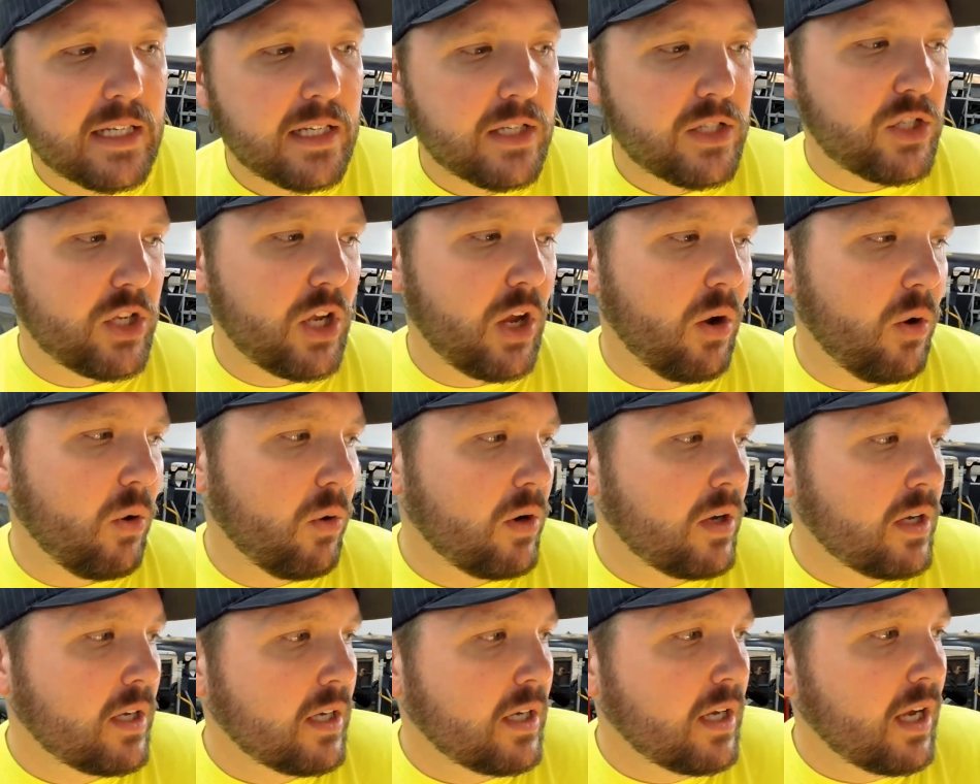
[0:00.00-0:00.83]
So
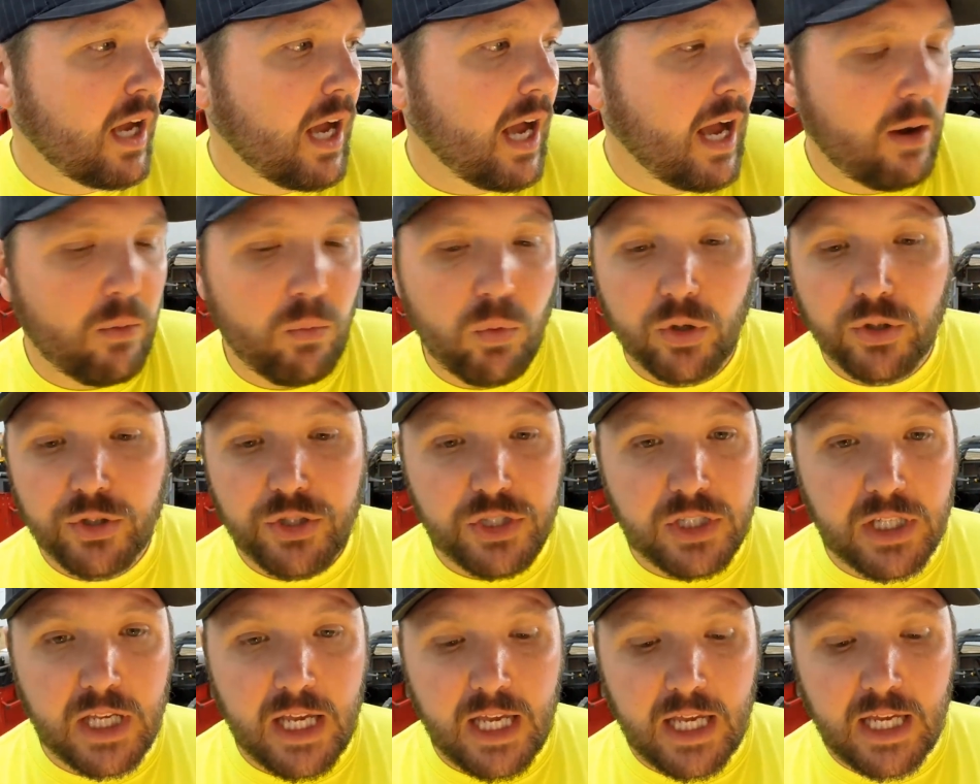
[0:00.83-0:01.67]
we'll
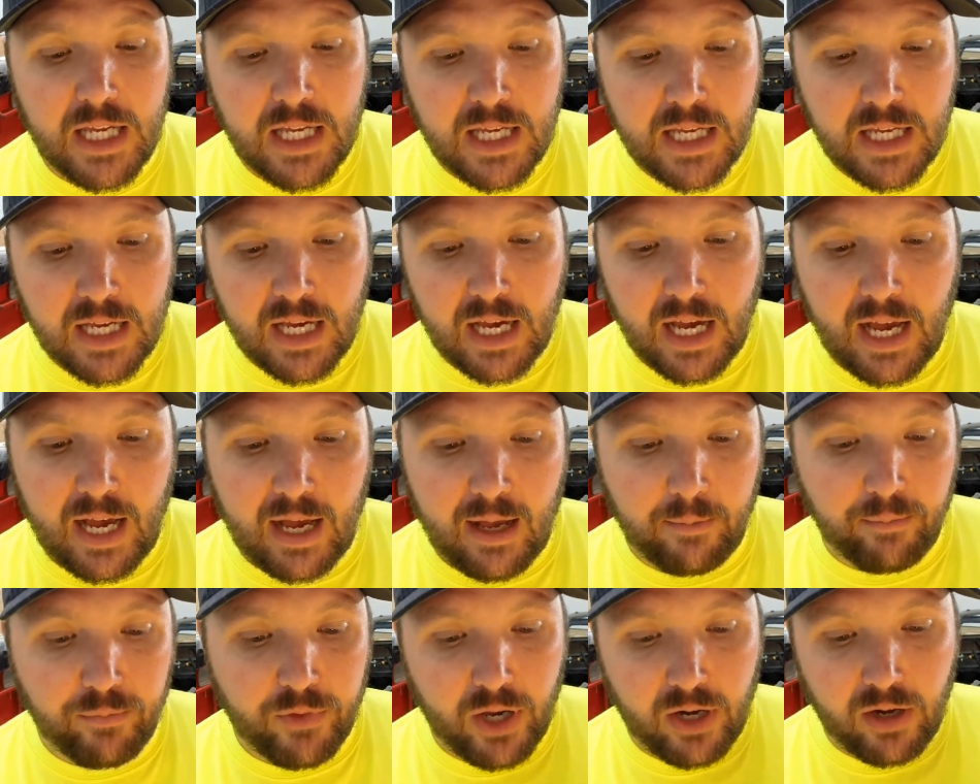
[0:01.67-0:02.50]
see.
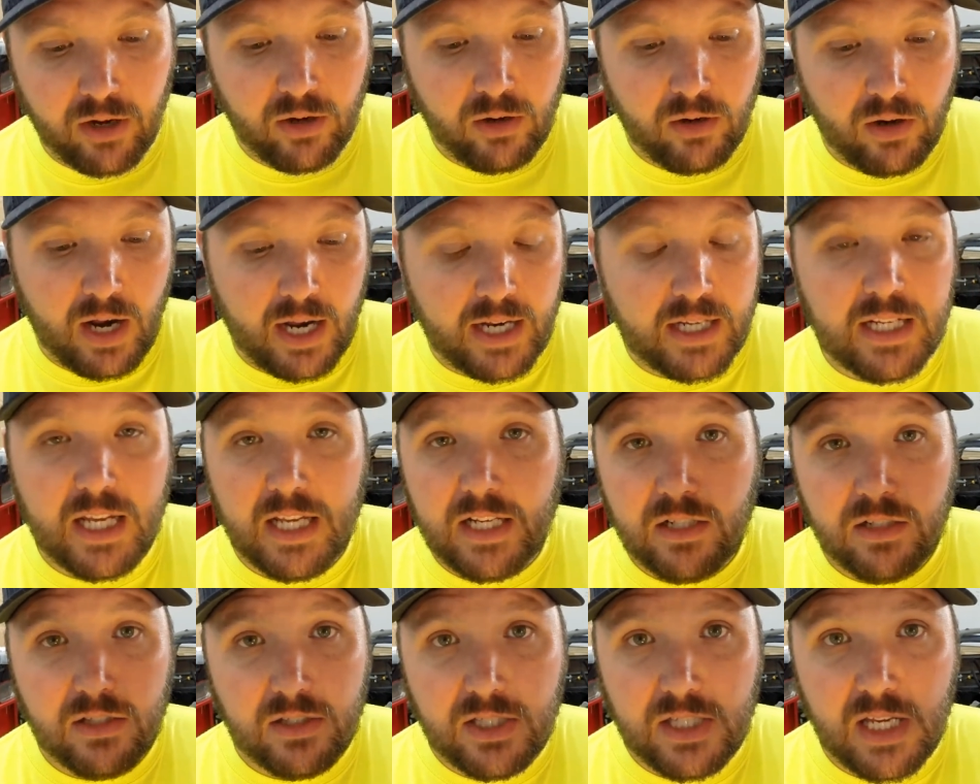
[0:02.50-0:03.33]
I
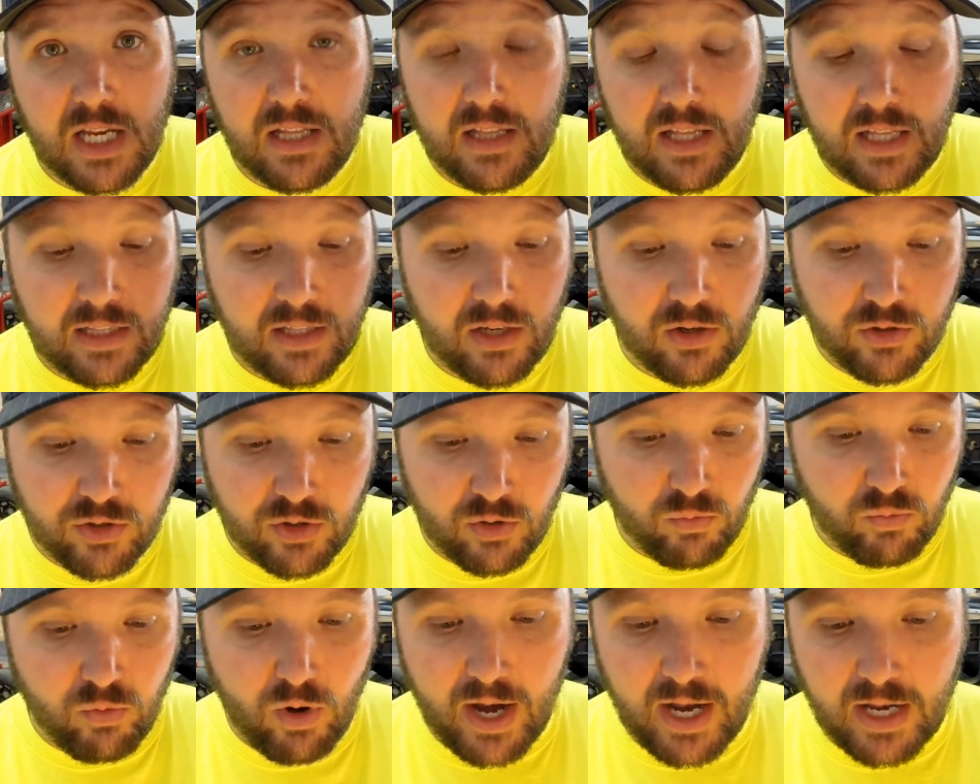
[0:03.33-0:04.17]
did see that there's a
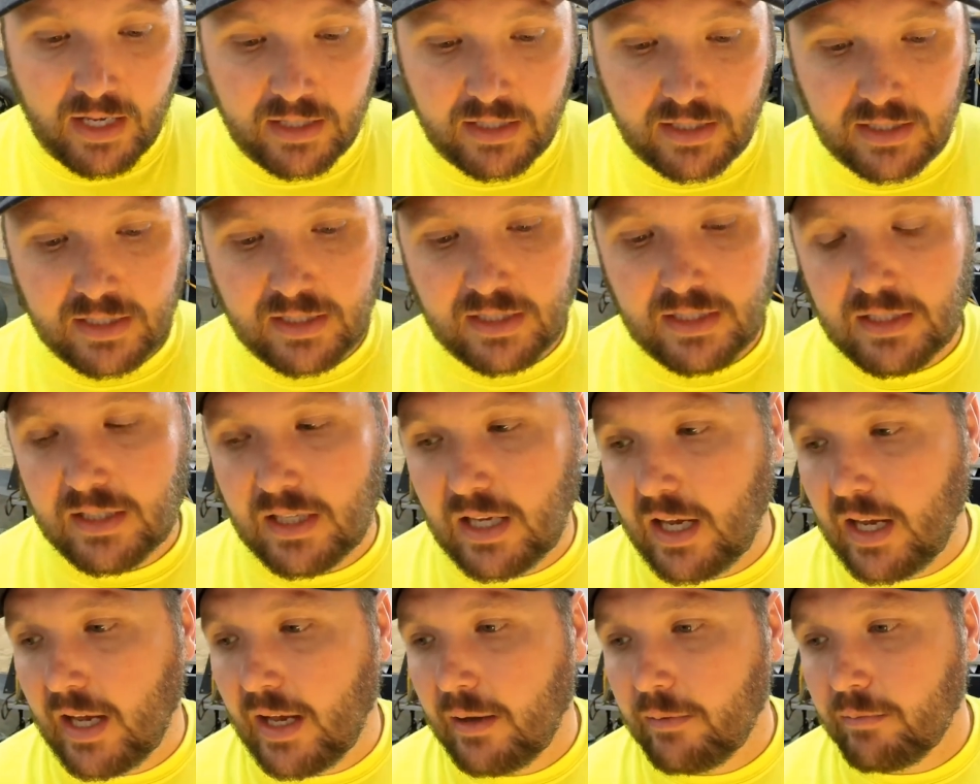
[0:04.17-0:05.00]
race
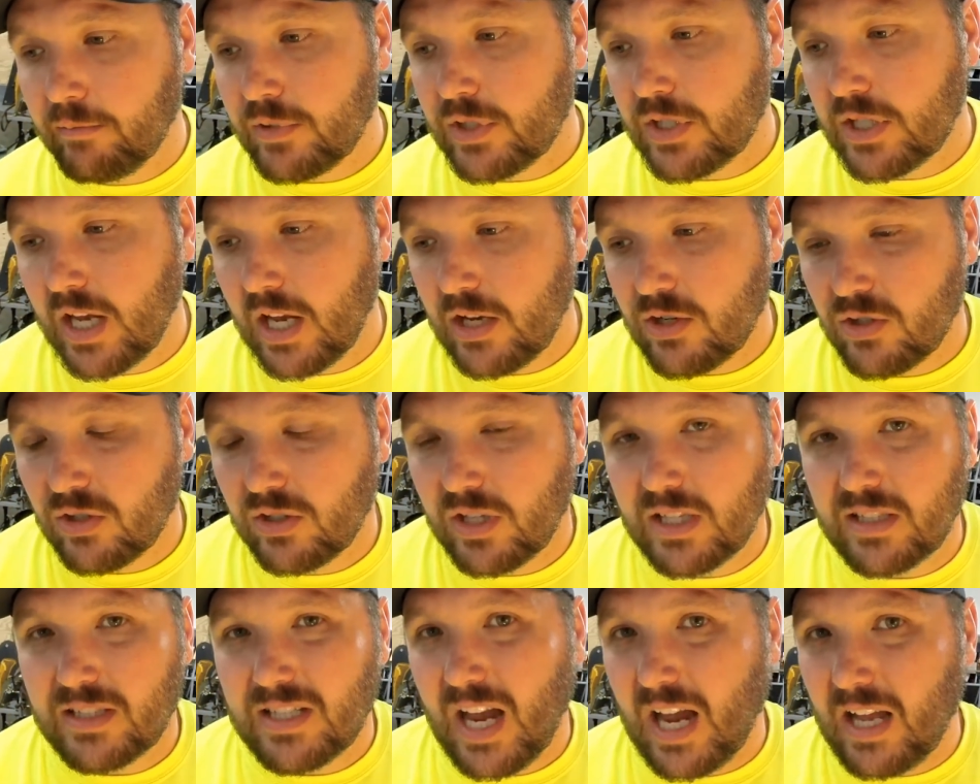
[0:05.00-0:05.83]
scheduled
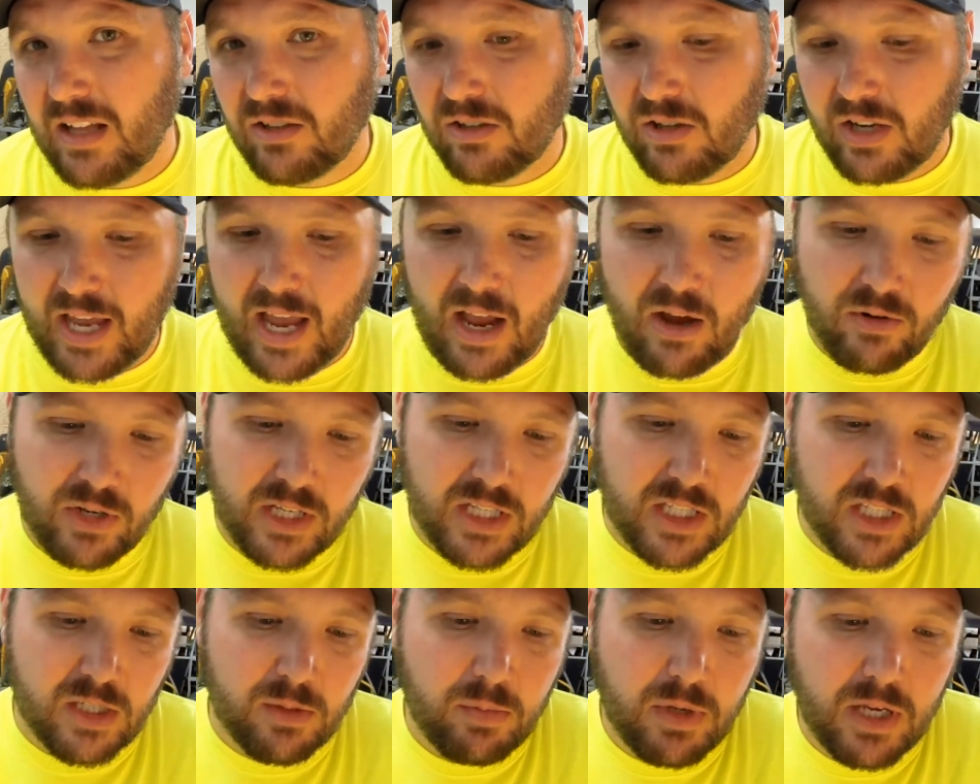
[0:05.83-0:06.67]
at Tyler County
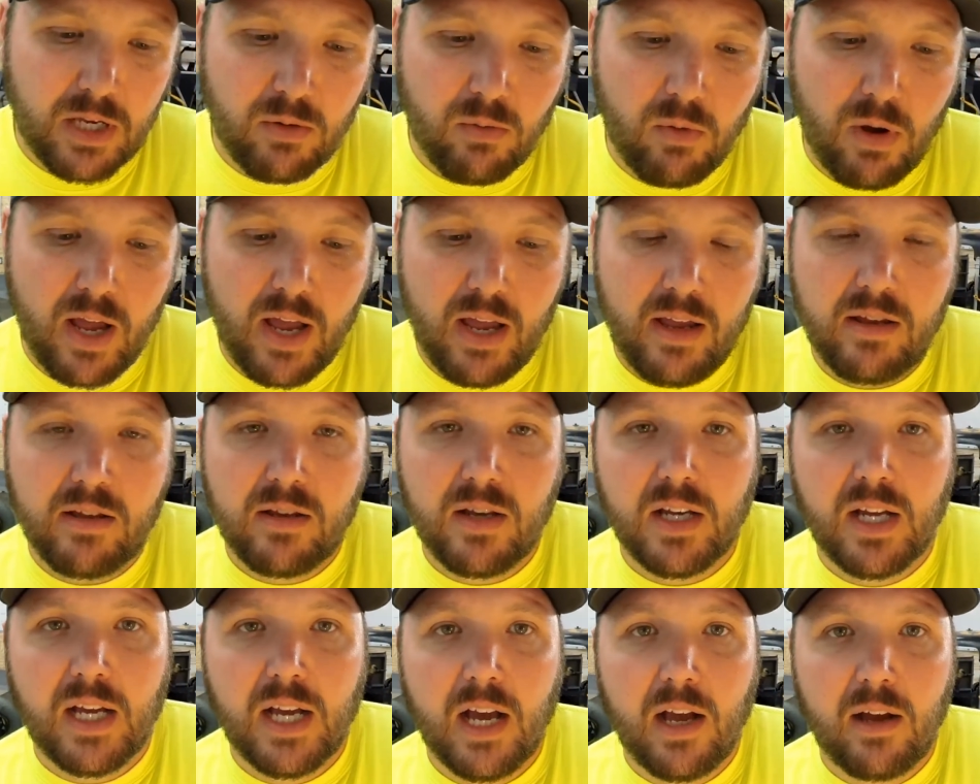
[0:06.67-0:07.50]
Speedway
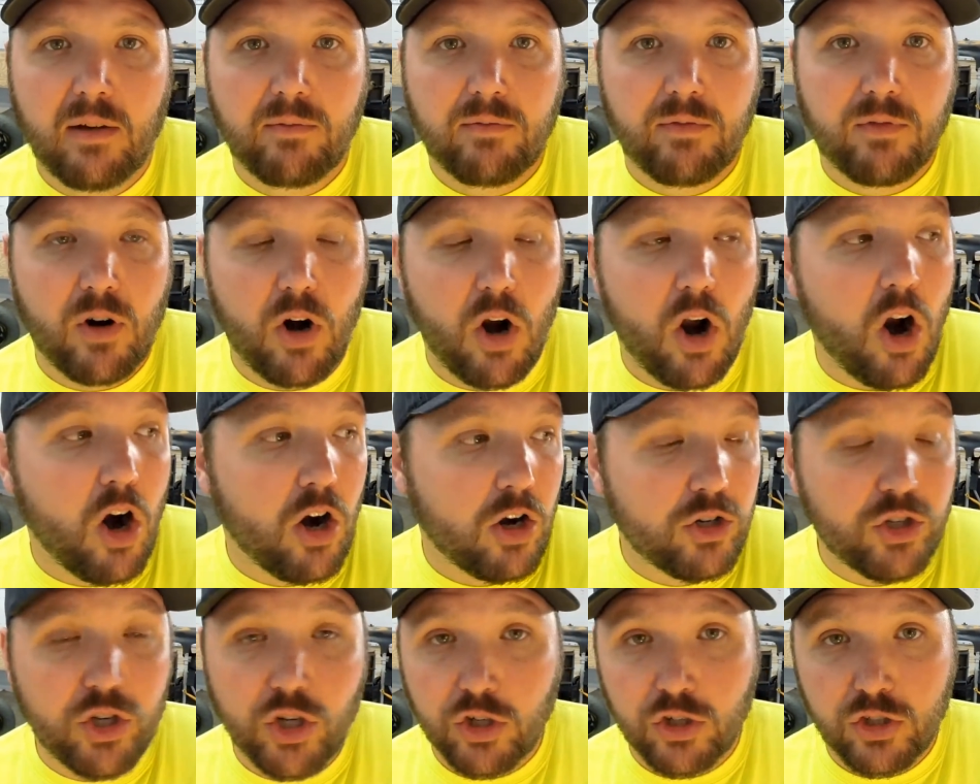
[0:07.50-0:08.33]
for
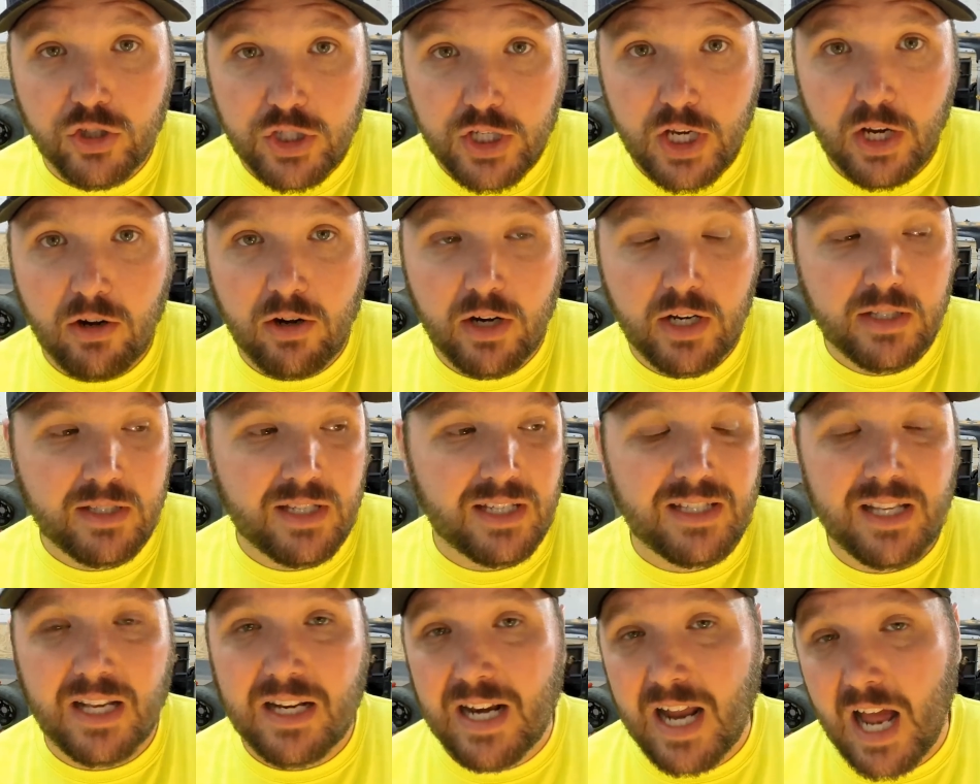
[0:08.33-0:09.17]
our dirt series.
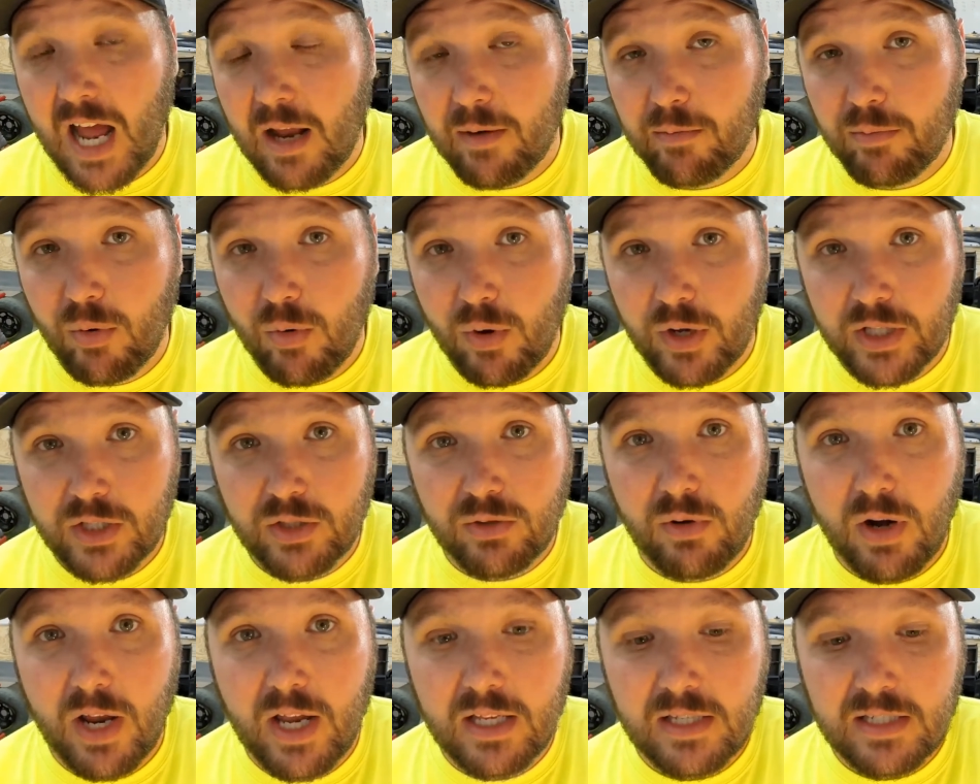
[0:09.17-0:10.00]
It's a
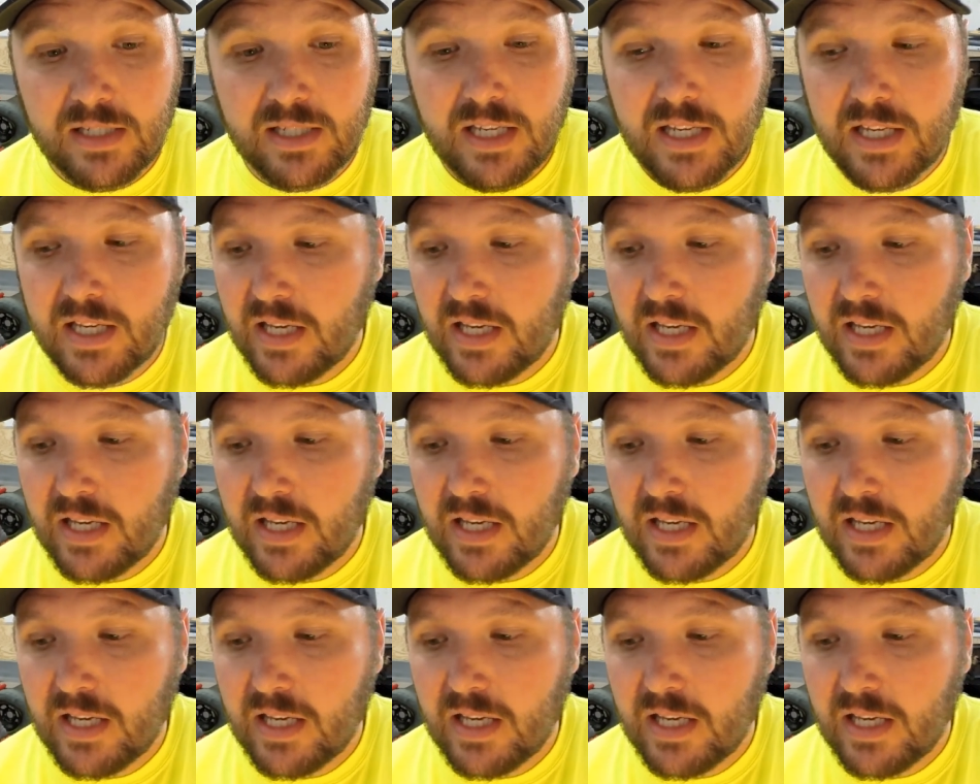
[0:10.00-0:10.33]
non-points race,